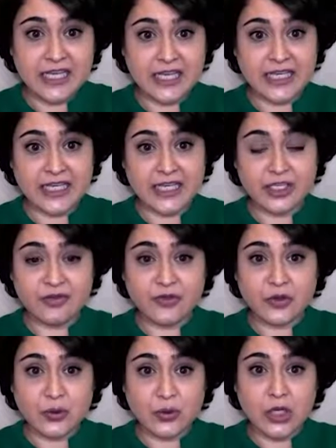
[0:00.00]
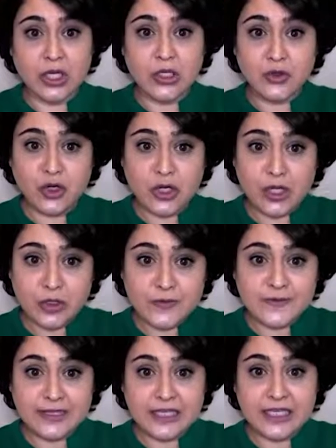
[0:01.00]
Again, if you look
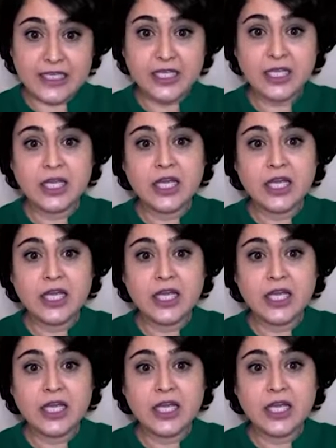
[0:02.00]
closely,